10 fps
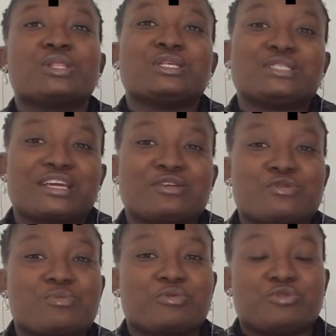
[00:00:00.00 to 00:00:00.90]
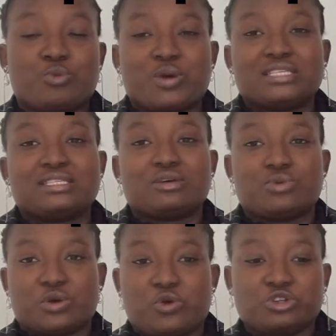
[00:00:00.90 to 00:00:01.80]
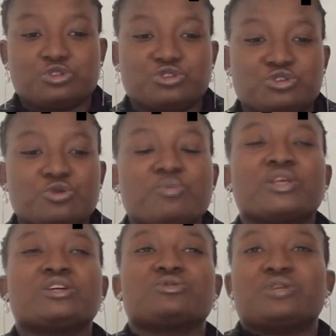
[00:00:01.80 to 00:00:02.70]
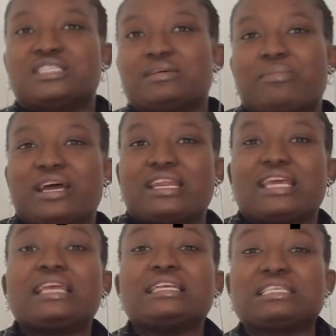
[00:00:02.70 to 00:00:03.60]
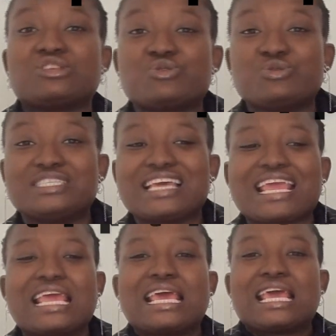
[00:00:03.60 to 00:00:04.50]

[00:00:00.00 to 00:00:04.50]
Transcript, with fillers: the second group of words that we are going to do so it's a monday it's a new day